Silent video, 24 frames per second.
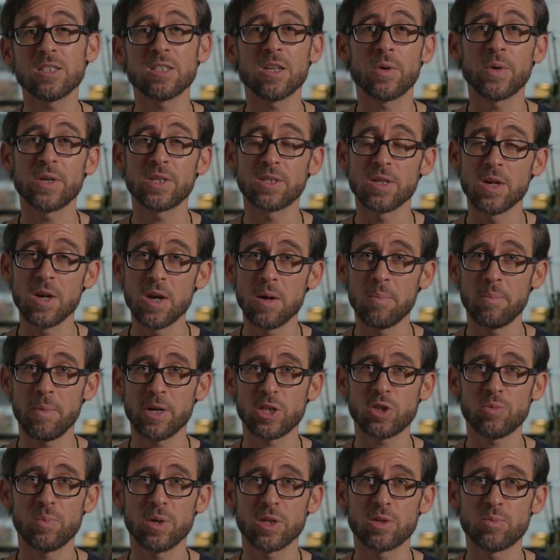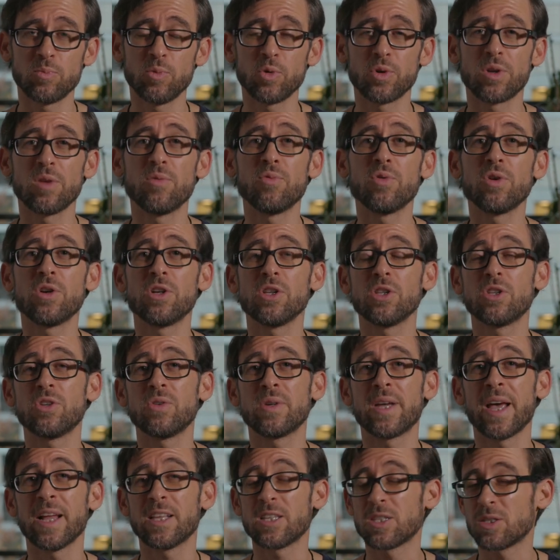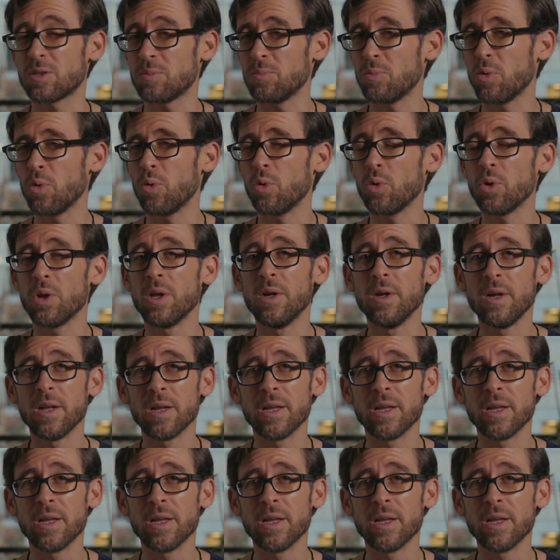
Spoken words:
so it's much more difficult to get small